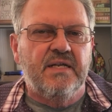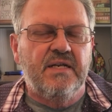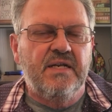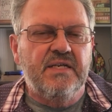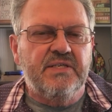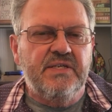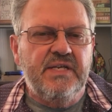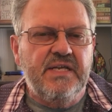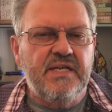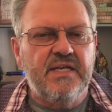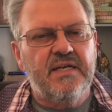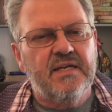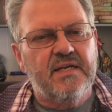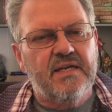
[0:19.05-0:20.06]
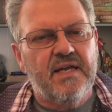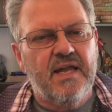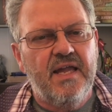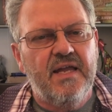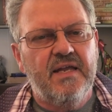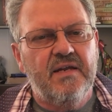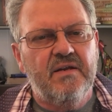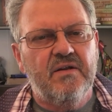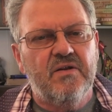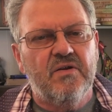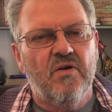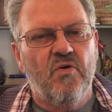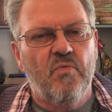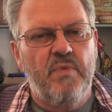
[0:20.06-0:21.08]
listening and
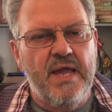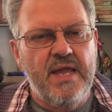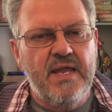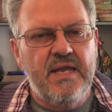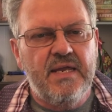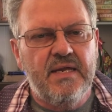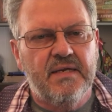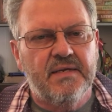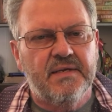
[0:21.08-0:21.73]
obeying.